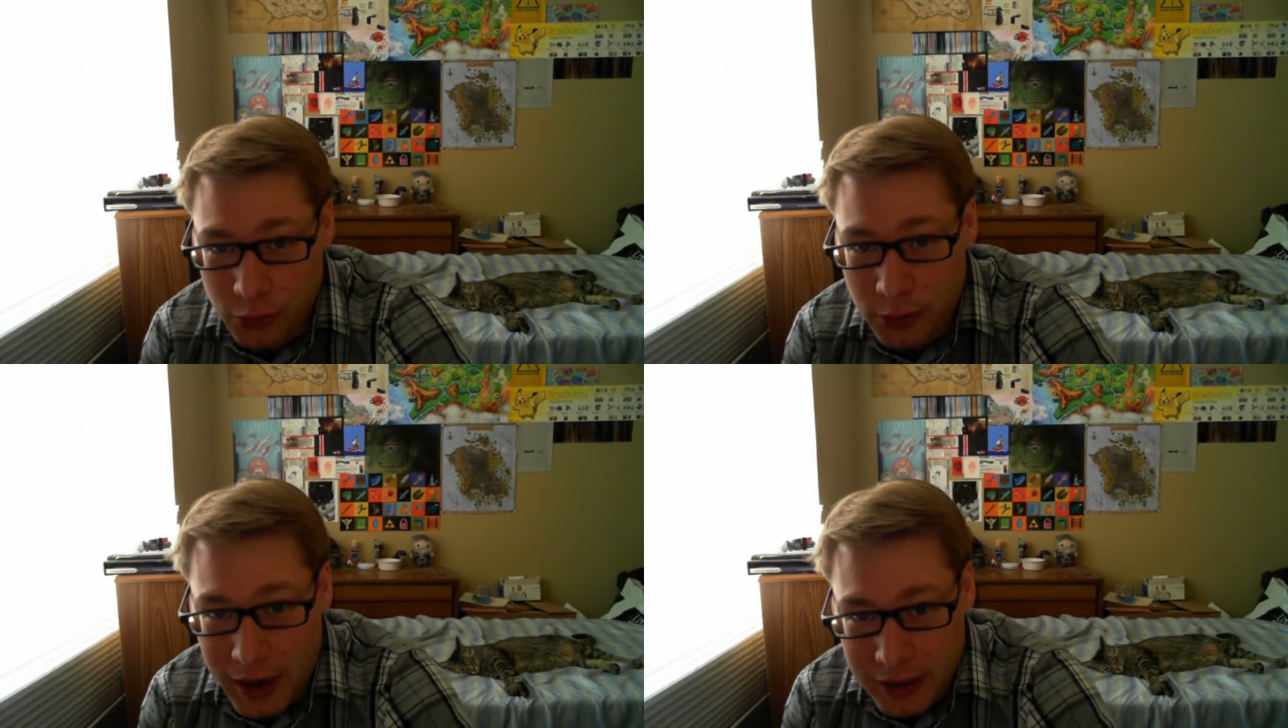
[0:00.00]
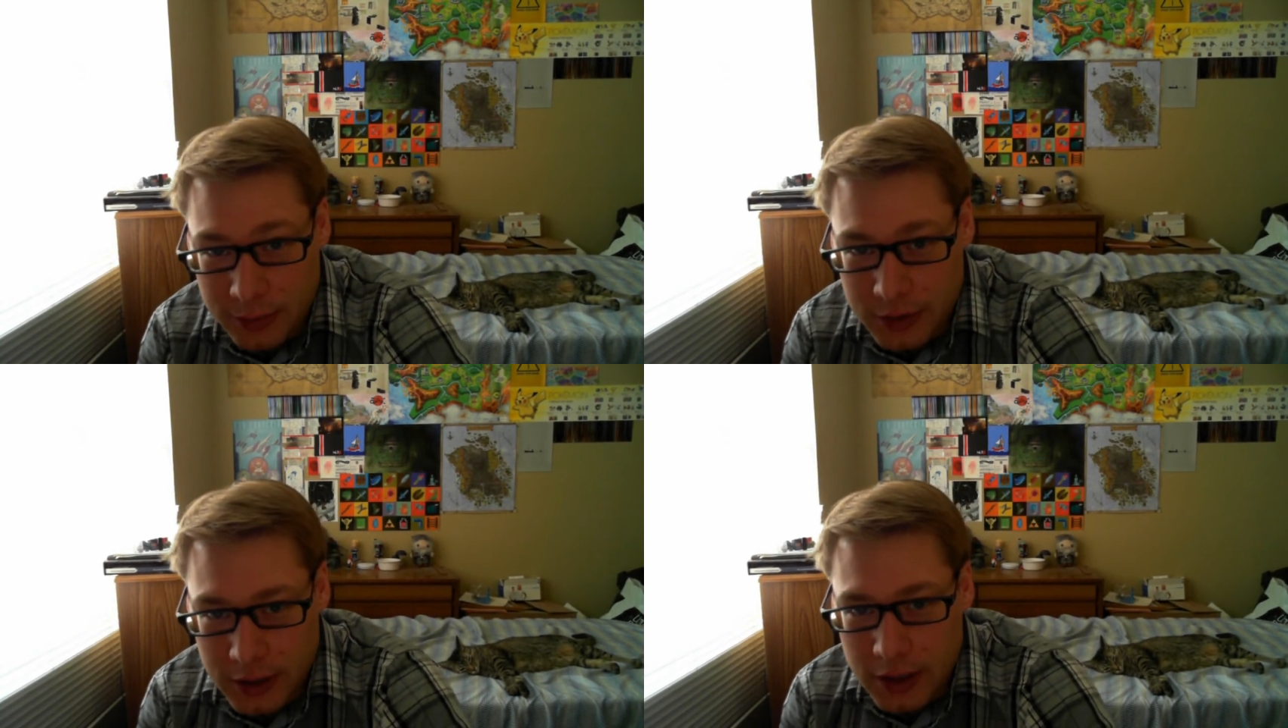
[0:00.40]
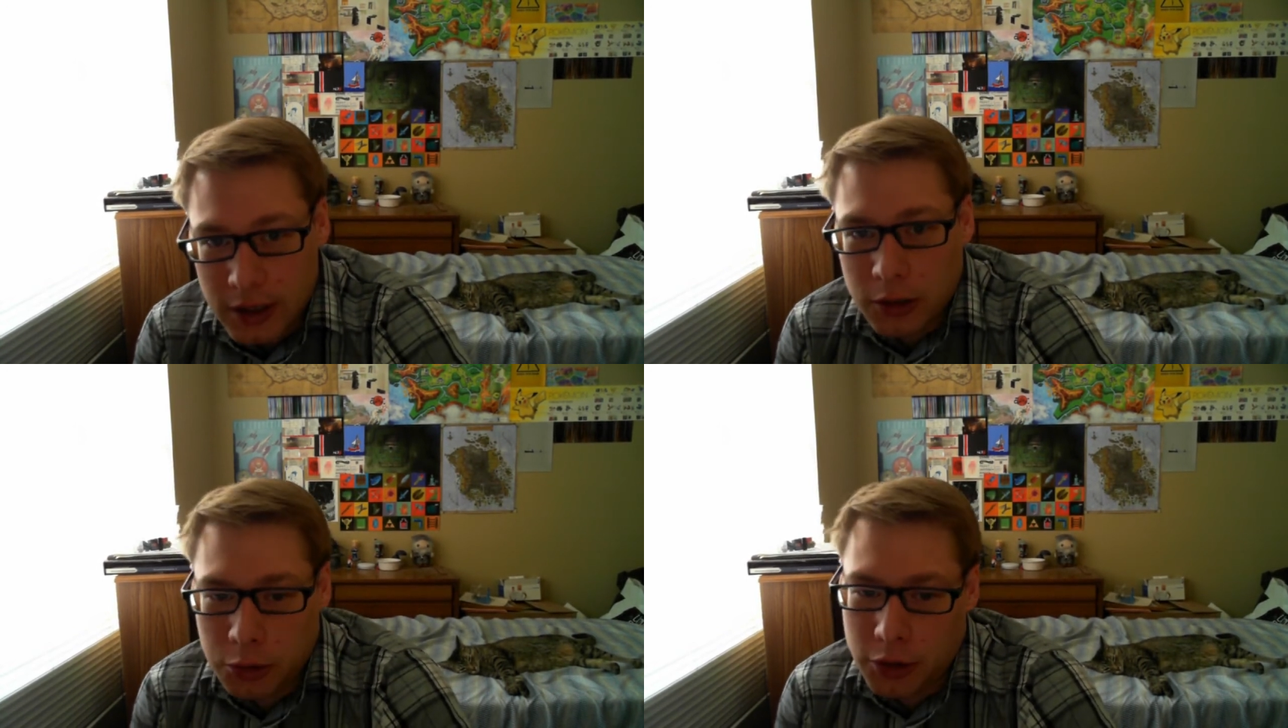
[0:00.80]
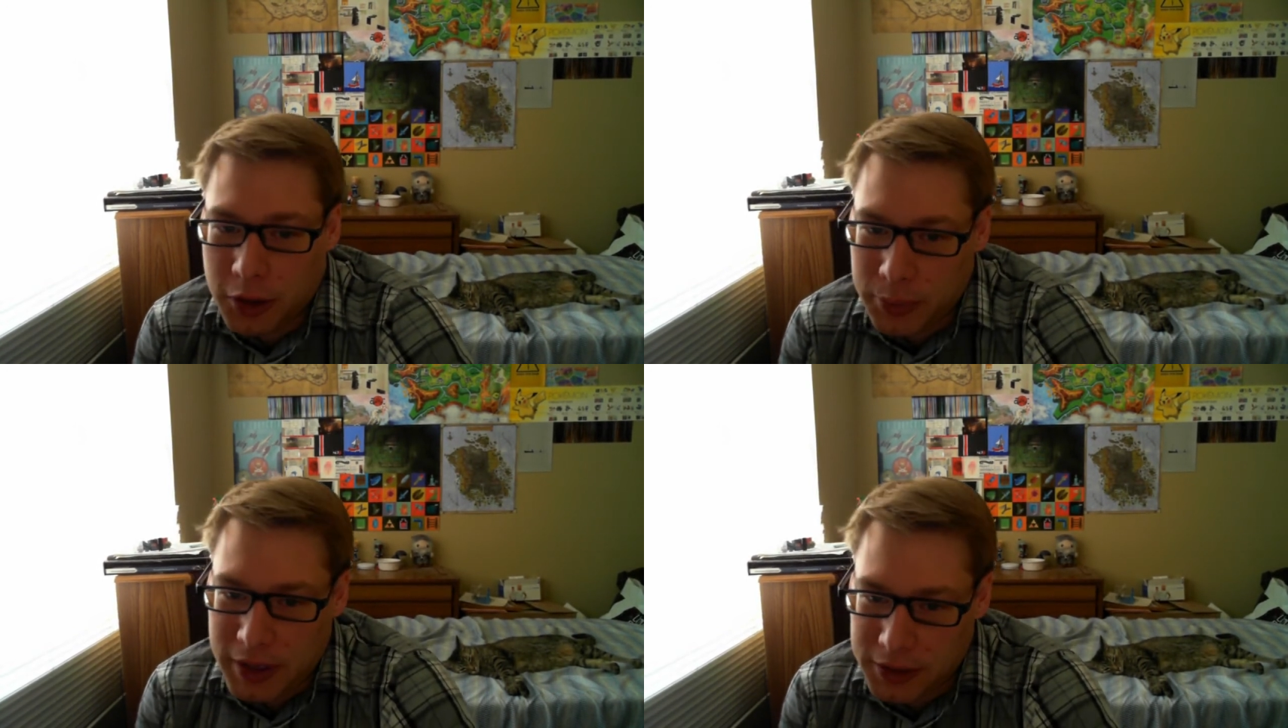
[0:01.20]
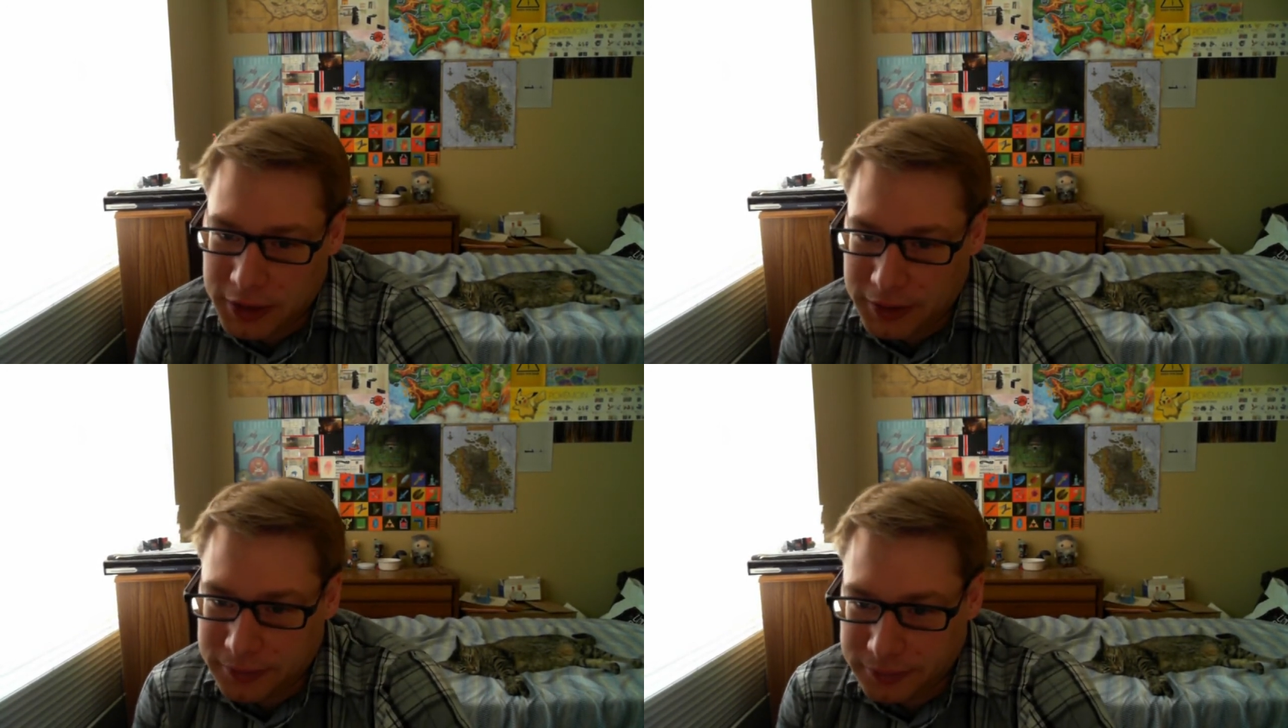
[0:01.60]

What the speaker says: food items look appealing.